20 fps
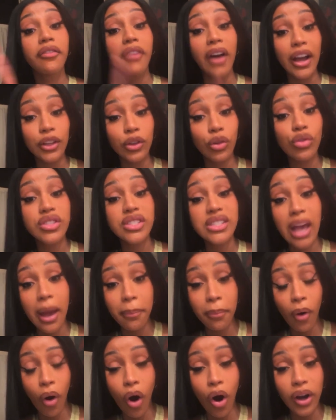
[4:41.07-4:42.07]
find those
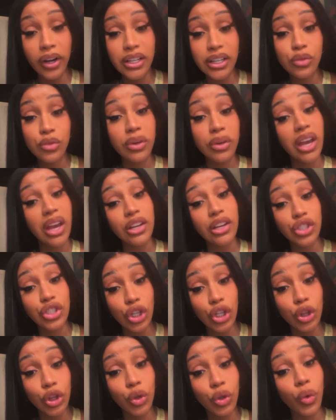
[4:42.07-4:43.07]
type of artists, what y'all
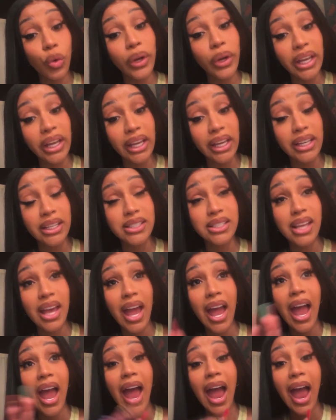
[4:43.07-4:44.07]
should do is
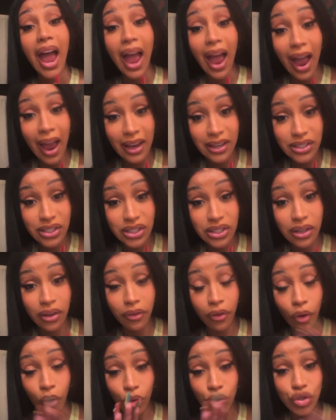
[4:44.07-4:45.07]

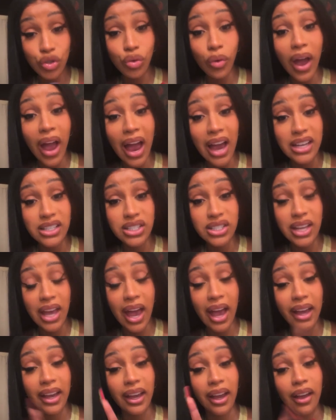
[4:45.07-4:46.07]
go to
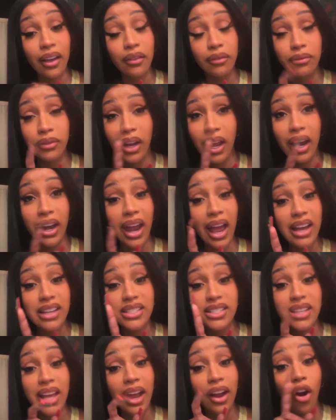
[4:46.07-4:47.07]
hashtag and
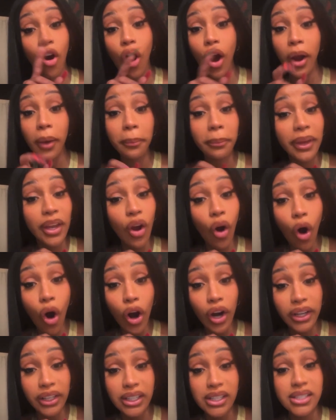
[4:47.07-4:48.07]
hashtag R&B
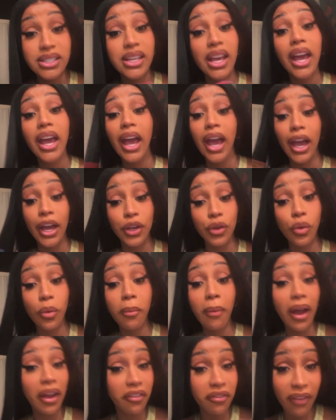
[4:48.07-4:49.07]
artists, and
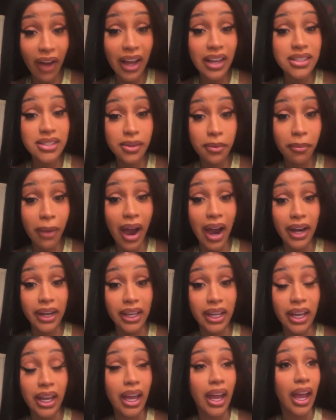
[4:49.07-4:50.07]
you might find
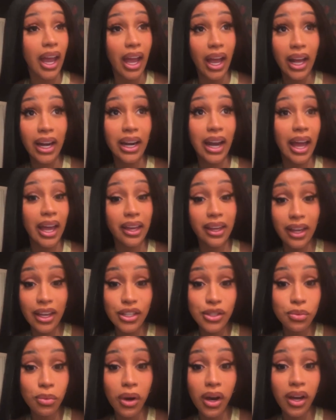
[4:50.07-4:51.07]
somebody. And like,
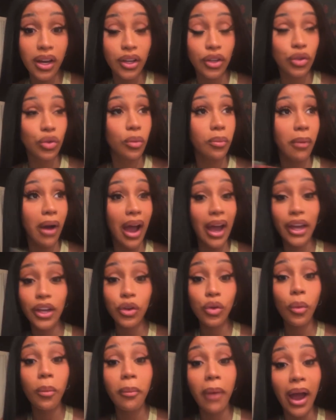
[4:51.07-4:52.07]
guess what? You
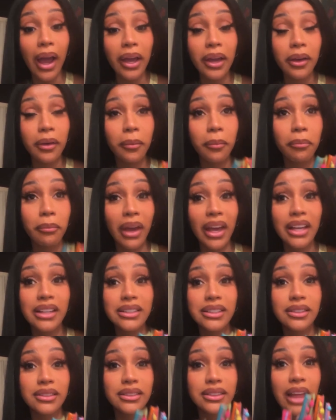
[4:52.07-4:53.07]
might
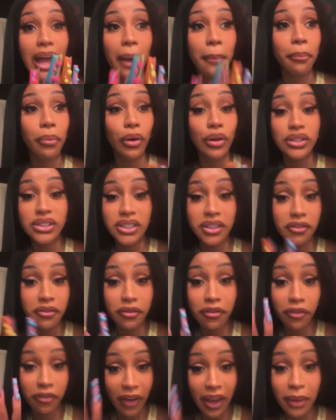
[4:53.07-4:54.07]
make that
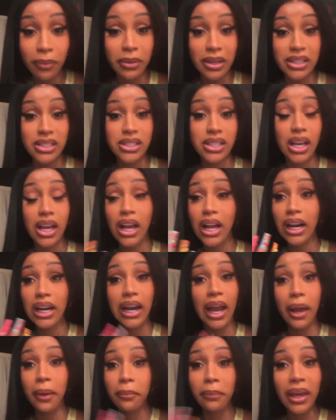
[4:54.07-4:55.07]
person famous.
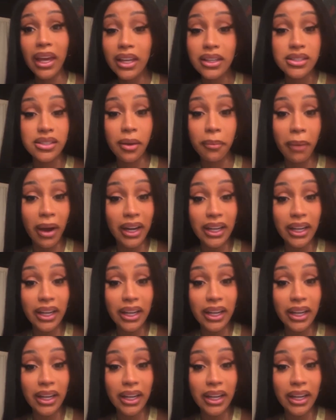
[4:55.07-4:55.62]
Like me,